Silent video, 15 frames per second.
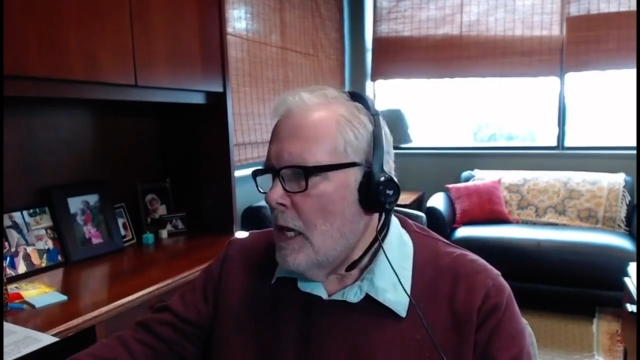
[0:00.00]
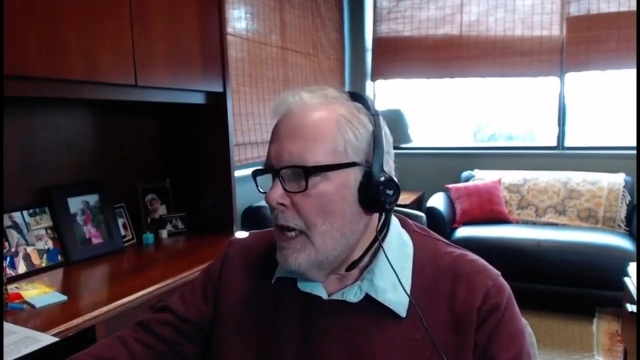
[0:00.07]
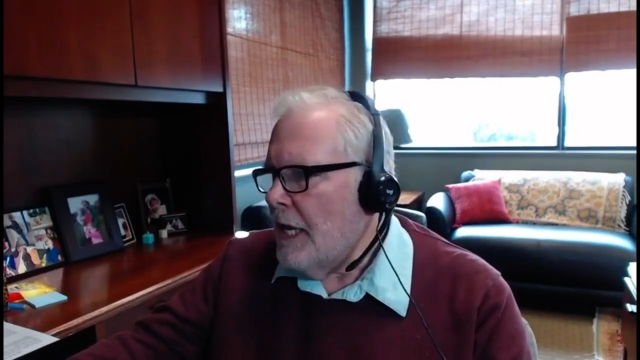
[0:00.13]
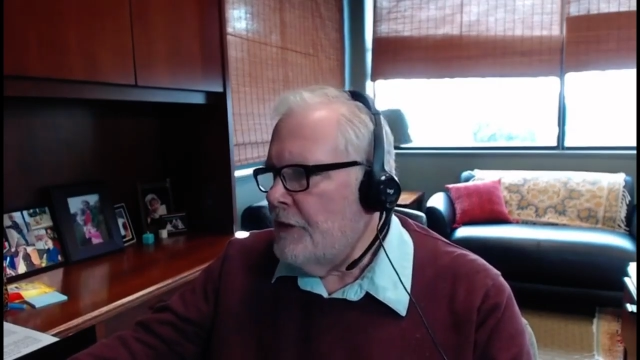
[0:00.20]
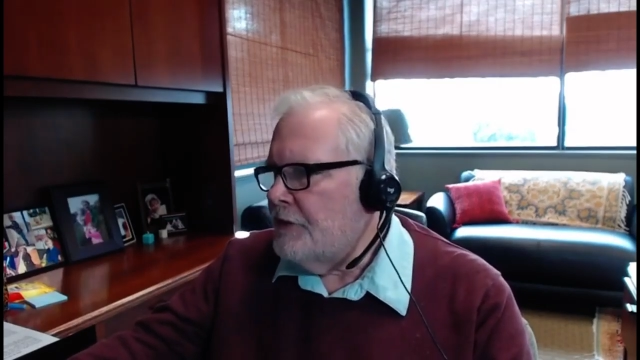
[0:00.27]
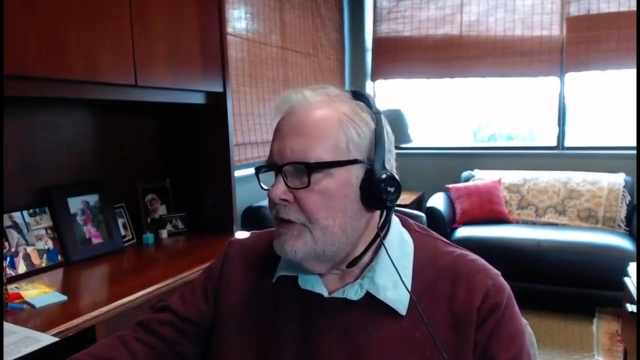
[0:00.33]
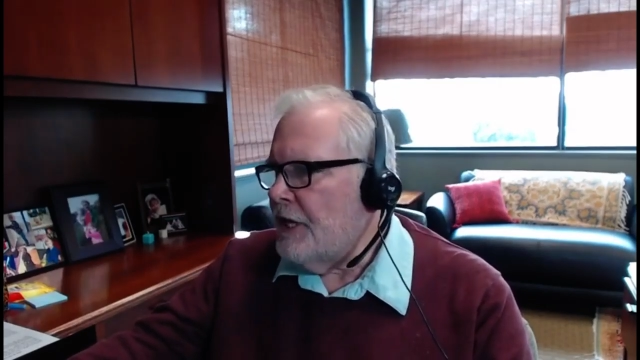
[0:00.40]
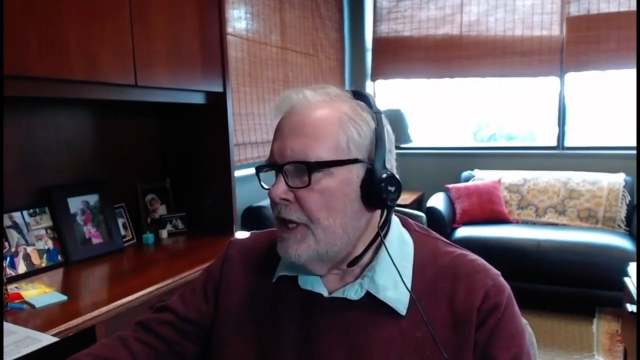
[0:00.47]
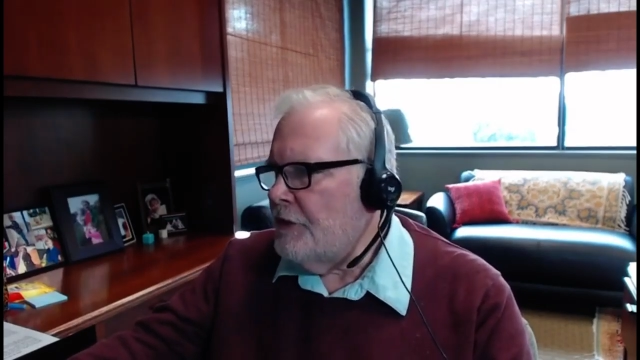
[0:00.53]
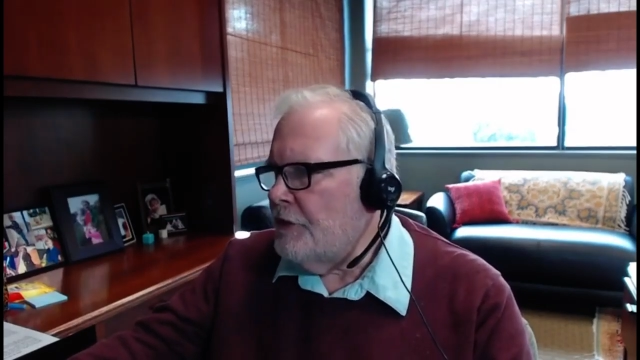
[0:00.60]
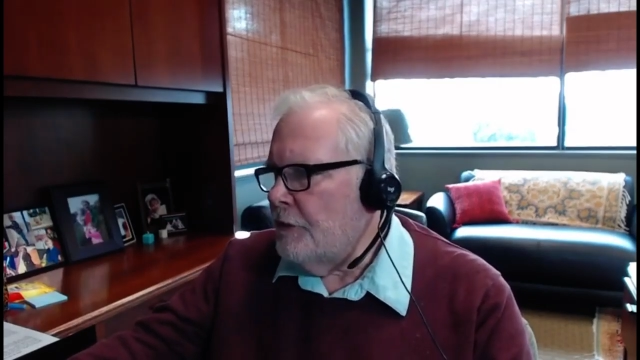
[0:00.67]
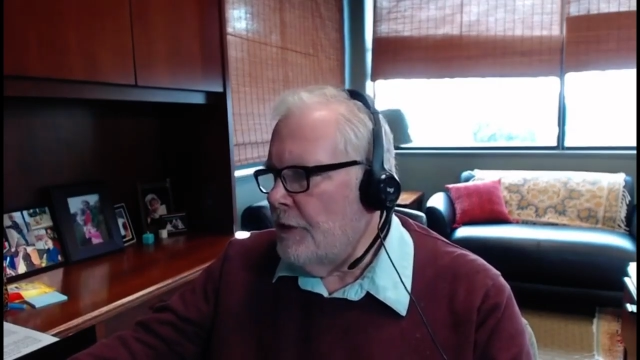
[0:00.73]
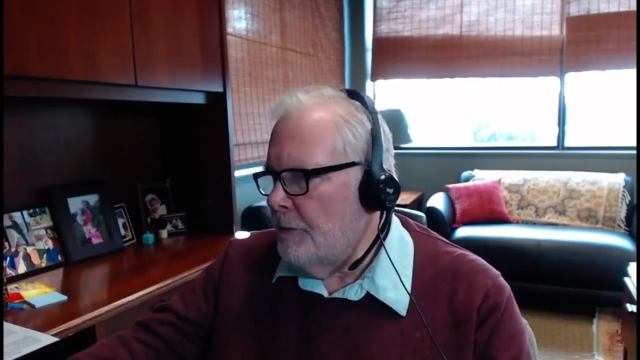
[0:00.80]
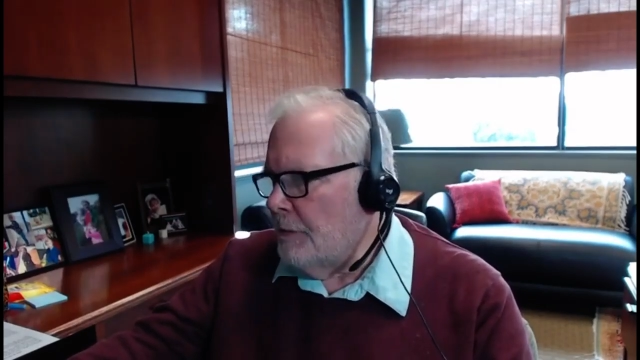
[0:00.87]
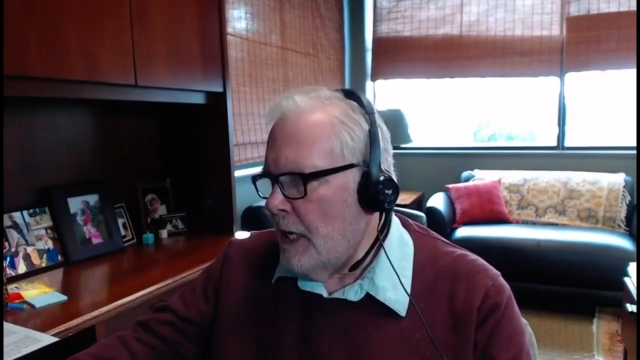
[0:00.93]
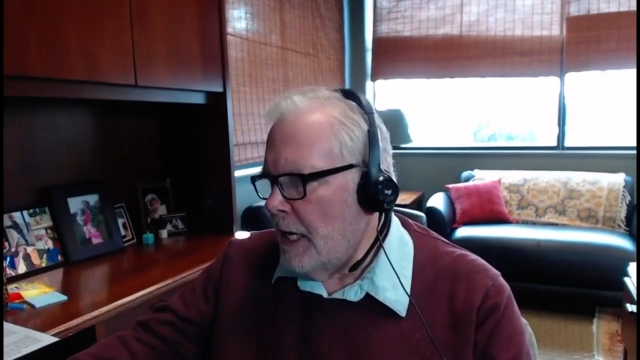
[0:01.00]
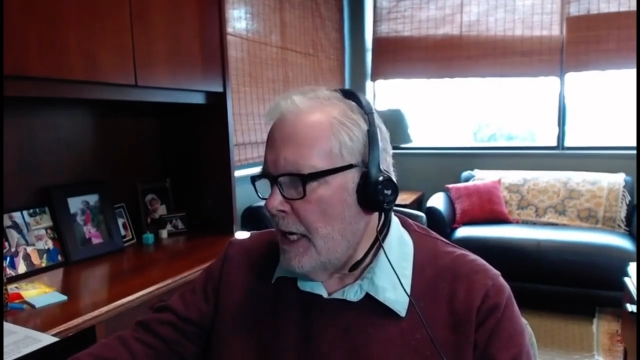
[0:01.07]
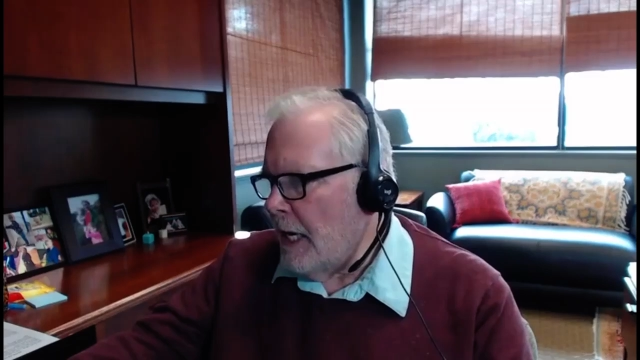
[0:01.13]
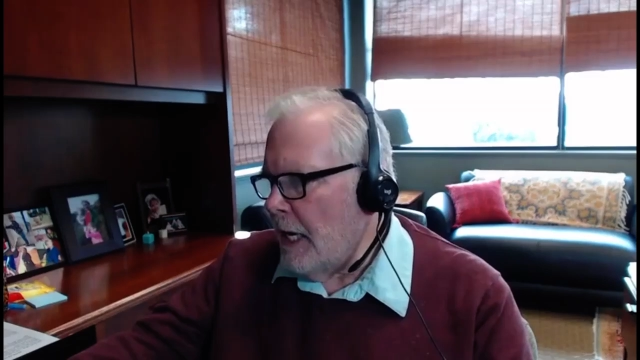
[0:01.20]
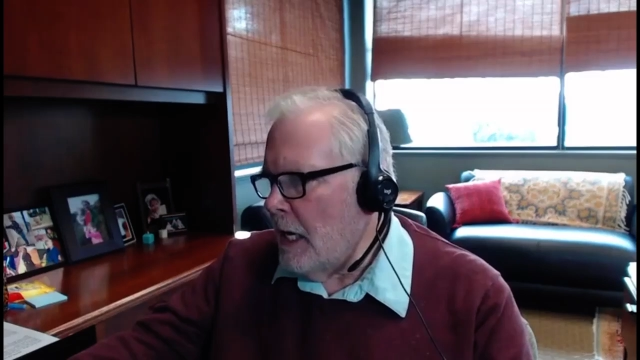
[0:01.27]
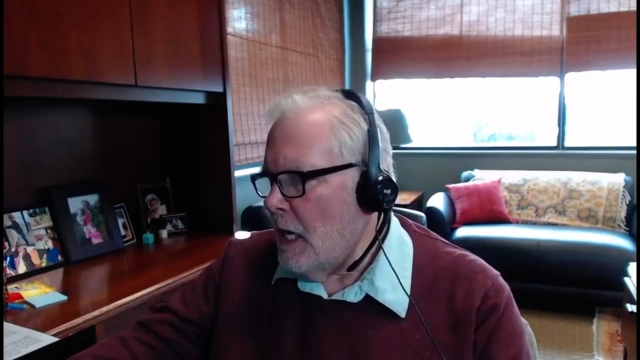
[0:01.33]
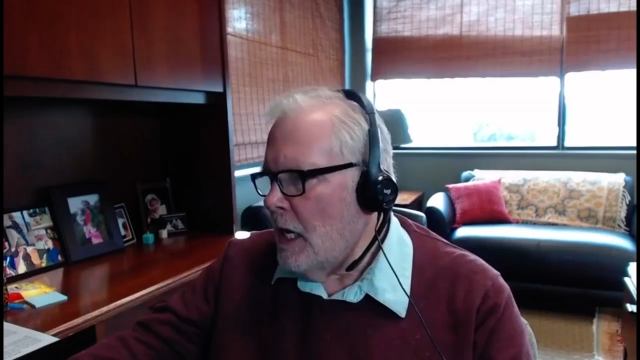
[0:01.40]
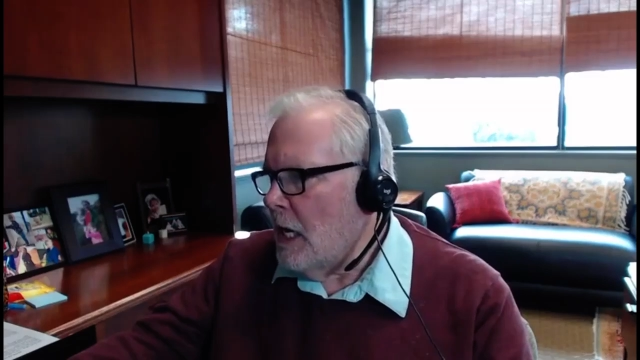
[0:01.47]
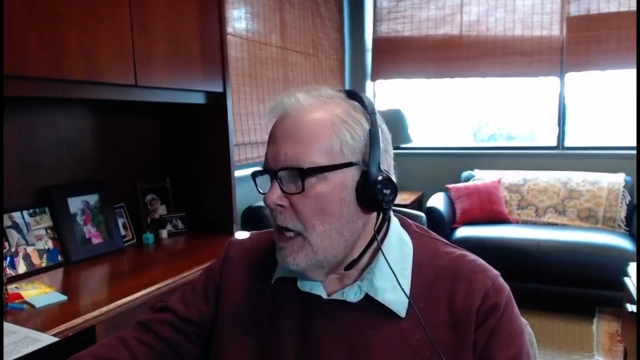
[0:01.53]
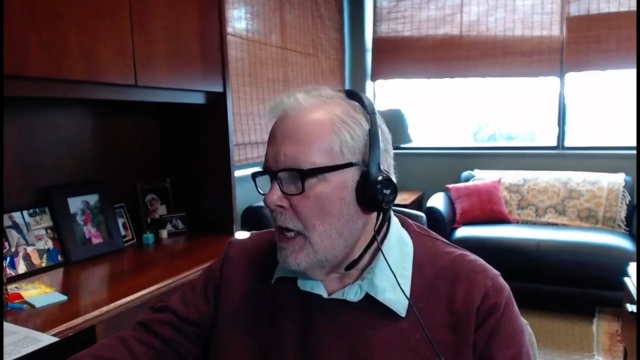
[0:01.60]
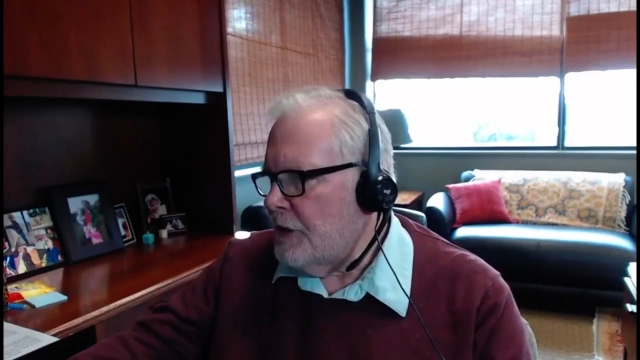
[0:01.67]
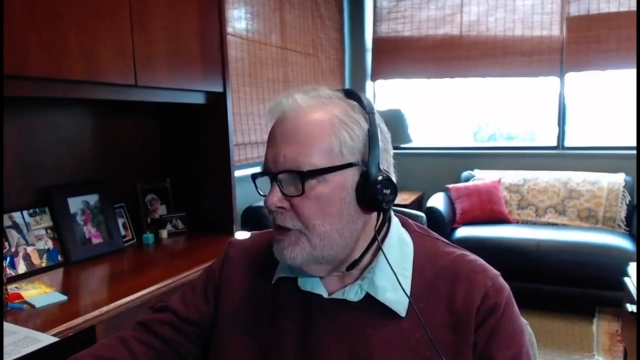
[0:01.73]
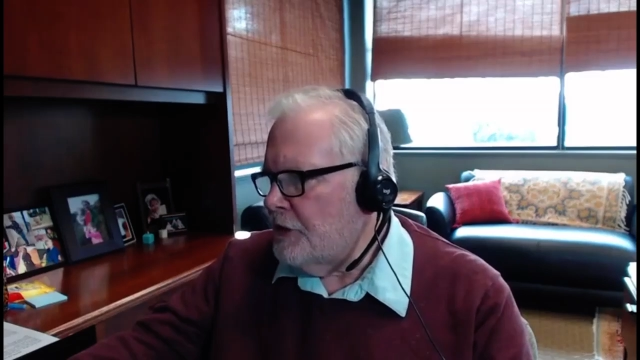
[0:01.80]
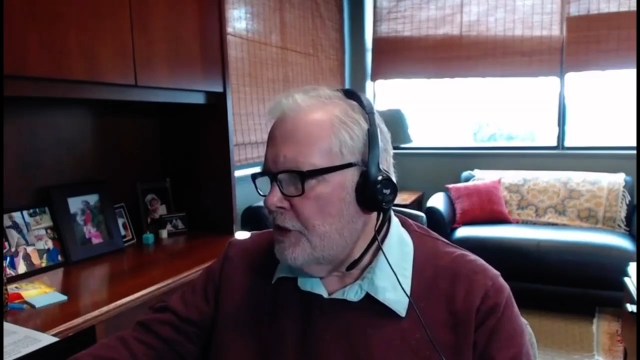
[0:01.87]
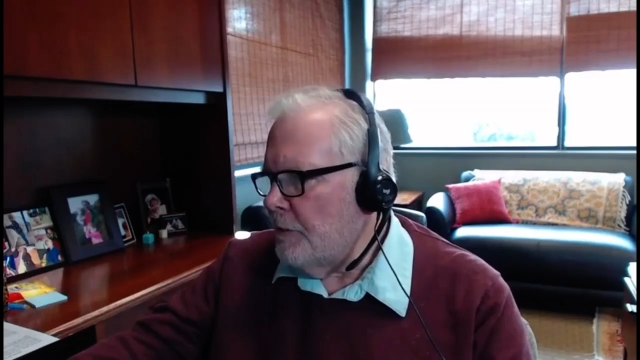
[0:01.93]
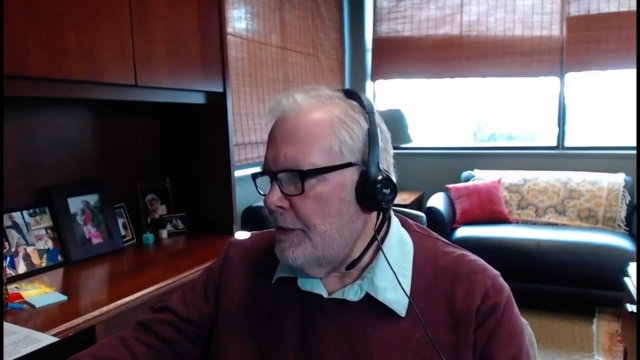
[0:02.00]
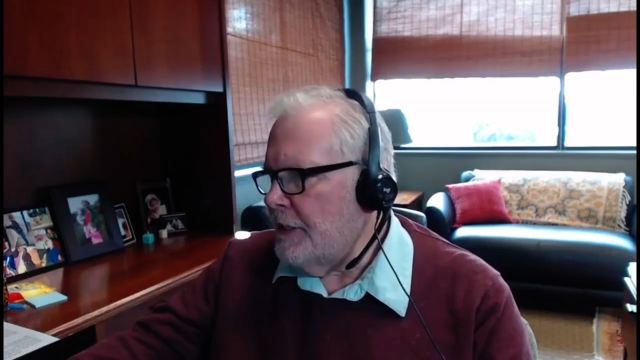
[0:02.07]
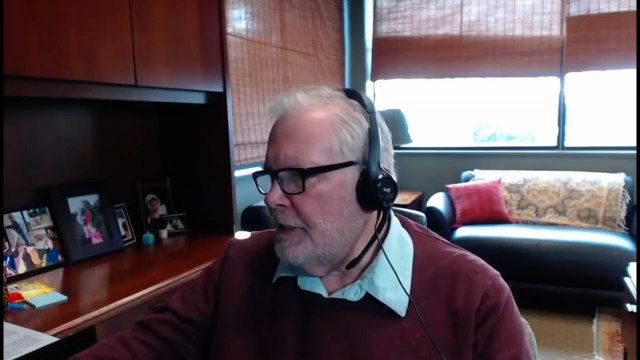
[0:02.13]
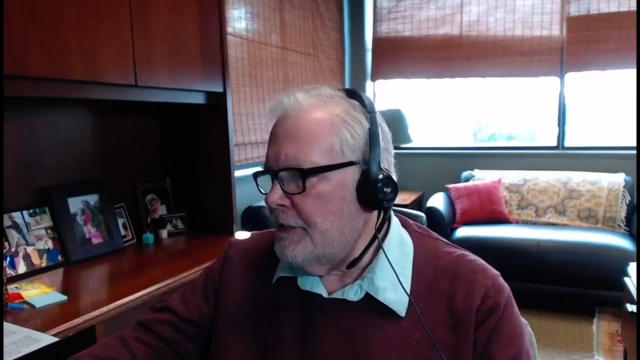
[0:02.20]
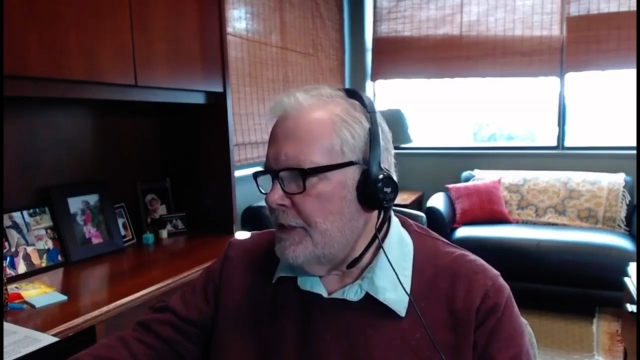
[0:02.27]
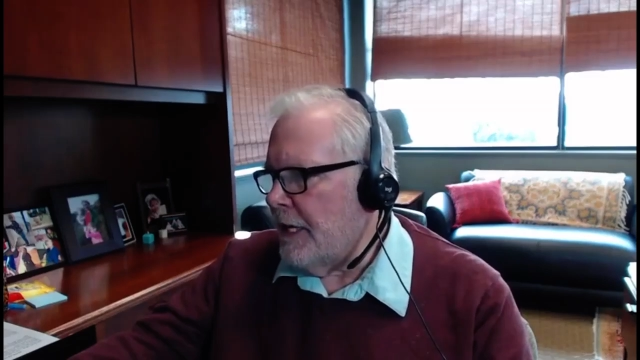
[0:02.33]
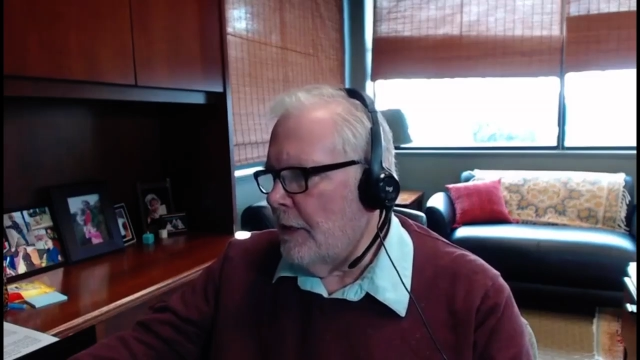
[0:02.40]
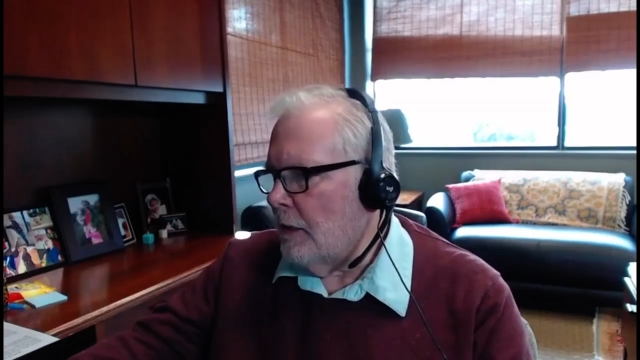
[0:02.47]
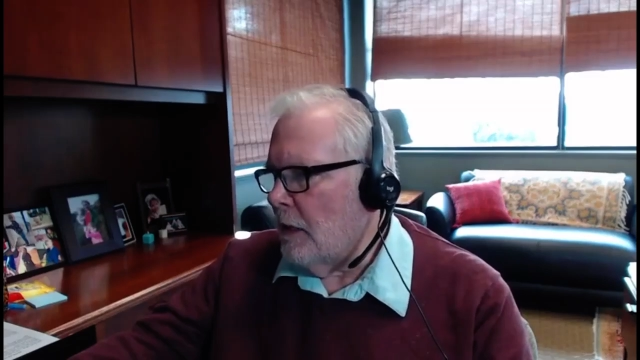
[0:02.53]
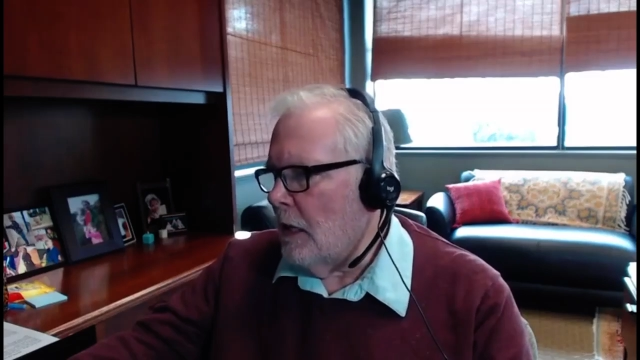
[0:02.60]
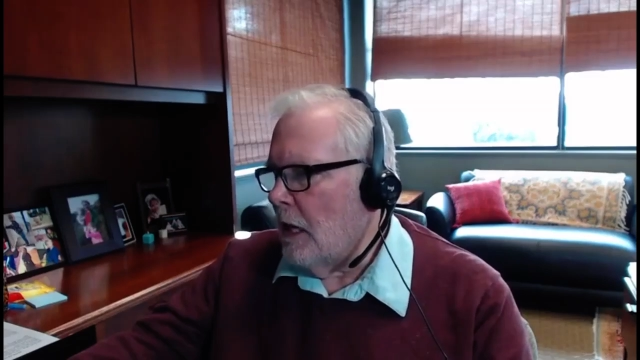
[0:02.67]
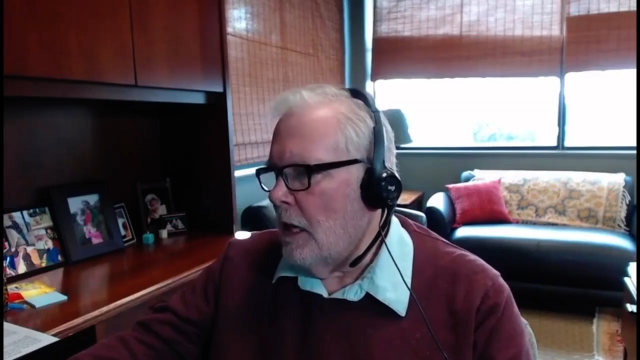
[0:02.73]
and send you the money, assuming the debtor